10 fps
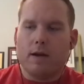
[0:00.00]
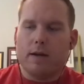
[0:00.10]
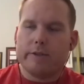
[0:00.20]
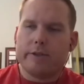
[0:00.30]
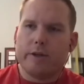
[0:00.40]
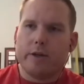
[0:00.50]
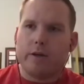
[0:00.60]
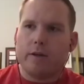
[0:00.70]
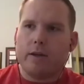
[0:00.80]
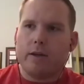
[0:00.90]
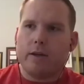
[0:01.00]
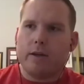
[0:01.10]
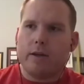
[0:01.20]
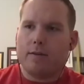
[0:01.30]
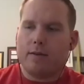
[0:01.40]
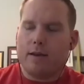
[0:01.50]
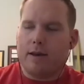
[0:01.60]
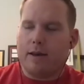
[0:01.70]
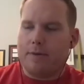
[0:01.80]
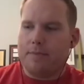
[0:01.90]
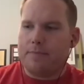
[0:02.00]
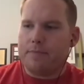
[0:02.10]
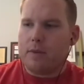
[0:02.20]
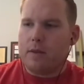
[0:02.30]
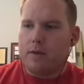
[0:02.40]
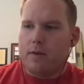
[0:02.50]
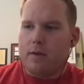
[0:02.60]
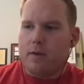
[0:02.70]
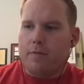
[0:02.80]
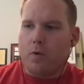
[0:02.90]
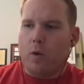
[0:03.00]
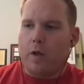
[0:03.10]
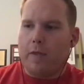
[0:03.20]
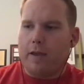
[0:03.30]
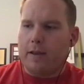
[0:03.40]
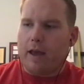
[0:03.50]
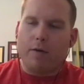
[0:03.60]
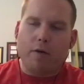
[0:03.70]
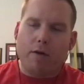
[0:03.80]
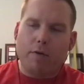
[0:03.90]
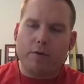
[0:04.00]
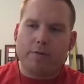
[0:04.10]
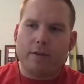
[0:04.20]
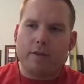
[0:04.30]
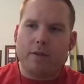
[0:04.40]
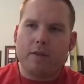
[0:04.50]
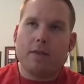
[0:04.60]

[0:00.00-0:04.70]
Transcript: Sure. Yeah, I think for one thing, like I've always said that